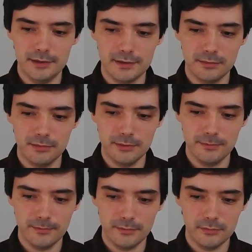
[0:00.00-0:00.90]

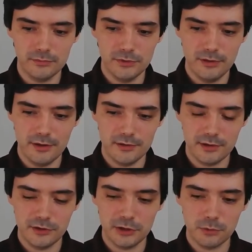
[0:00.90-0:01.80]

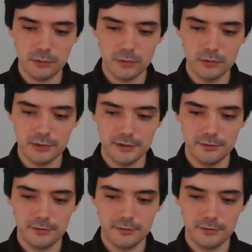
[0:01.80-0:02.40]
there's a general rule.